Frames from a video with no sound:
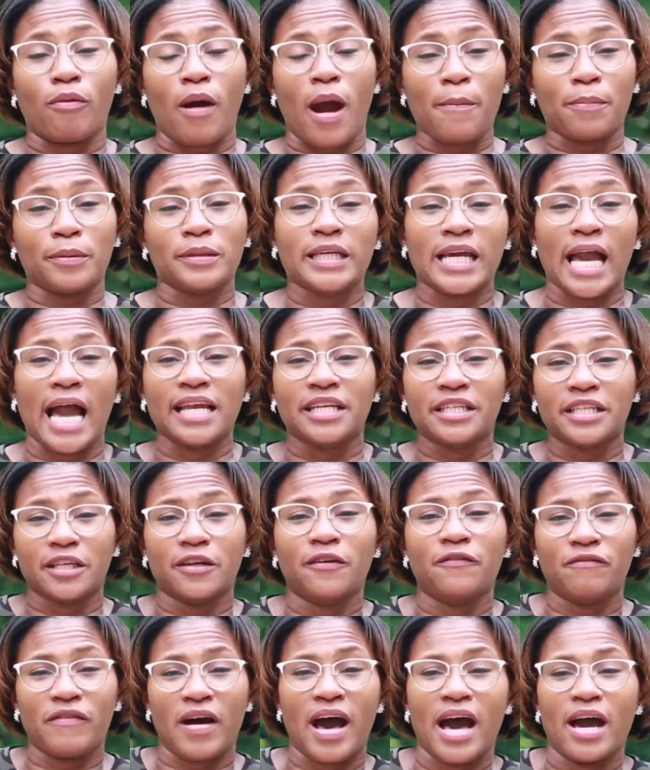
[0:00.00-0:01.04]
properly
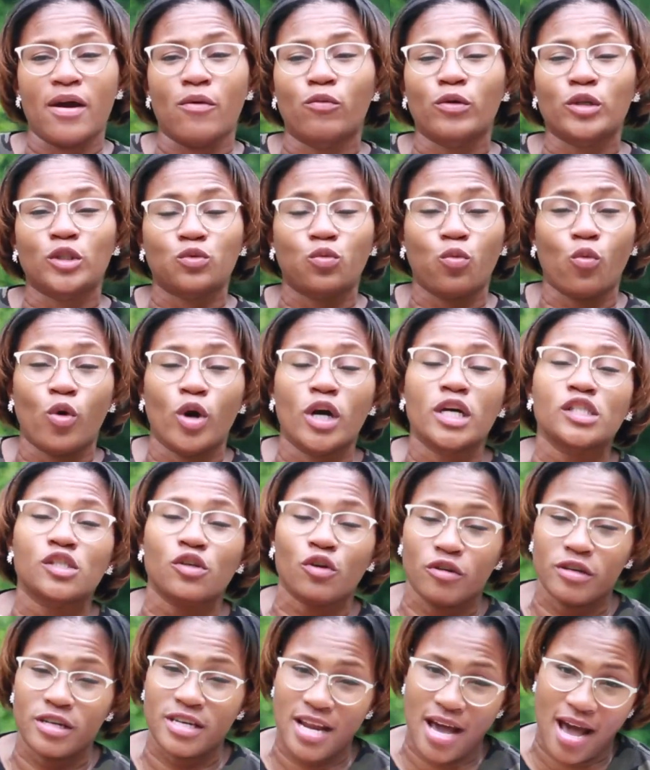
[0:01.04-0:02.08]
identify which ones
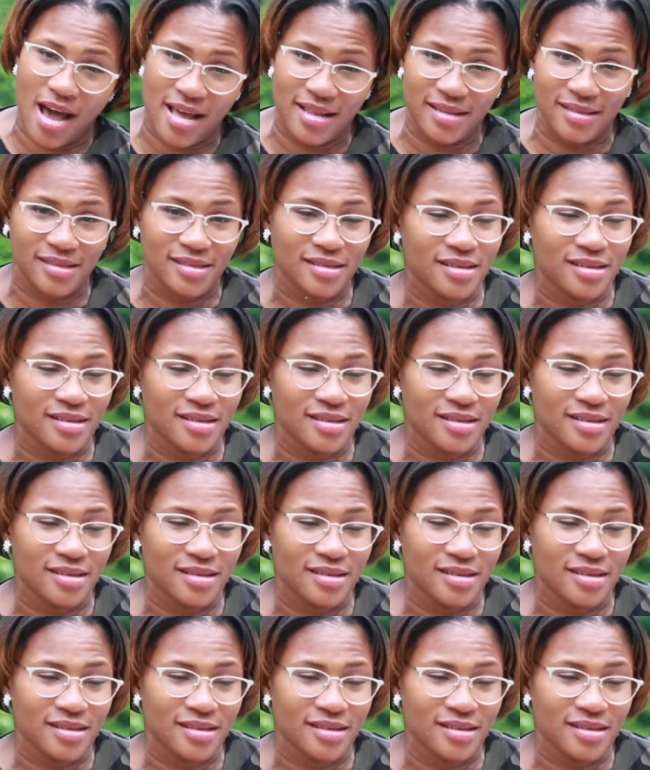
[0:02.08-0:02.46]
are not